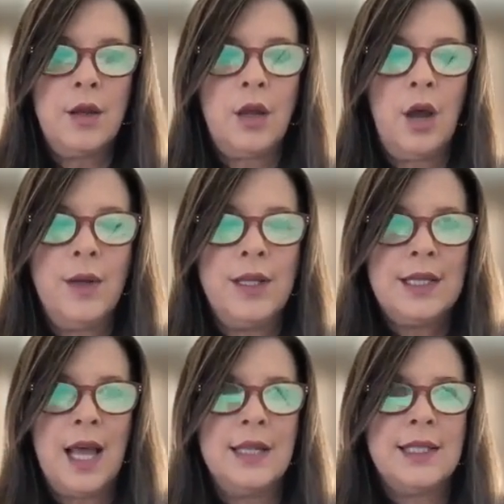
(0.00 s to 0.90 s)

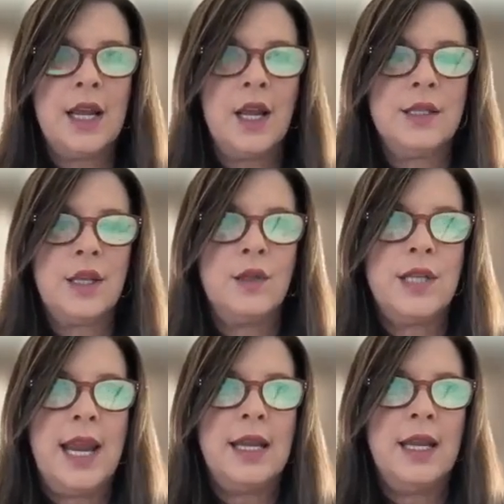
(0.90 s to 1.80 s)
coincides, I guess, goes
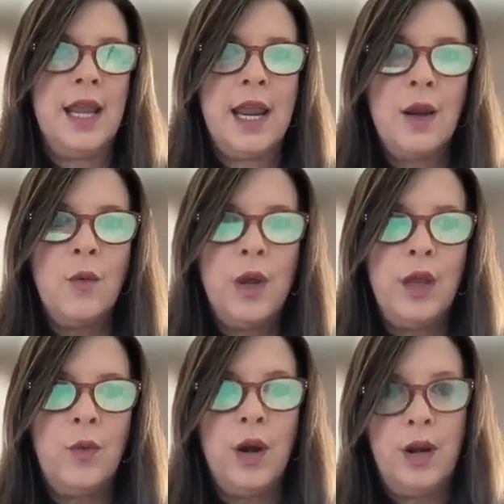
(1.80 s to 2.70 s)
hand in hand
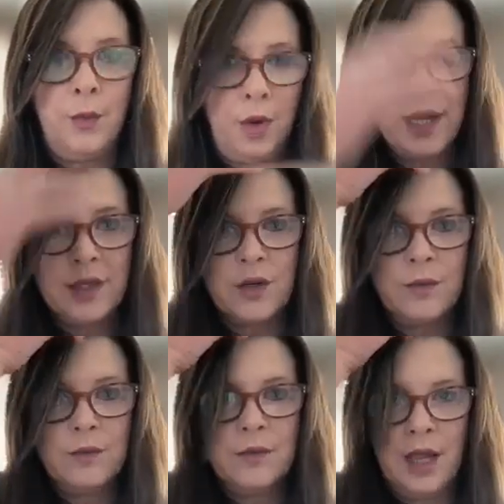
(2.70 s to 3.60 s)
with what an
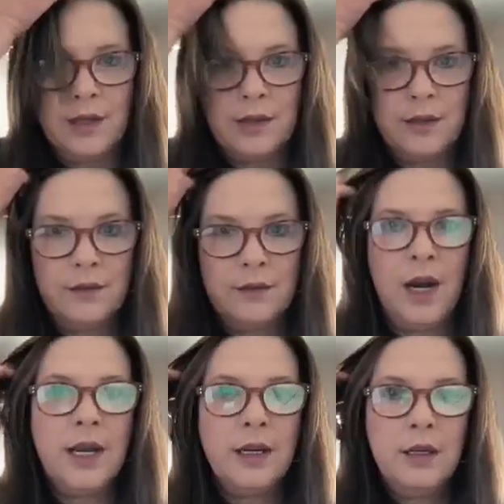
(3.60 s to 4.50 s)
appraiser does,
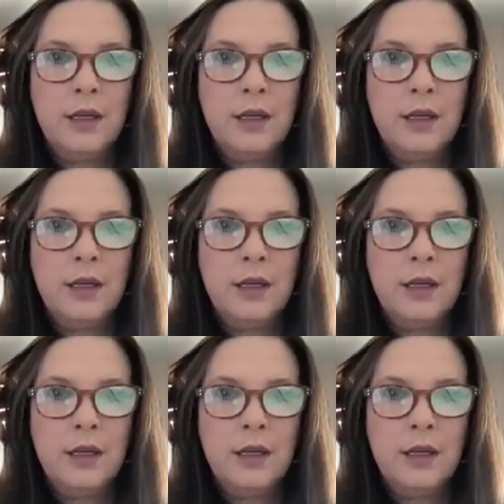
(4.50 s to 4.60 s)
right?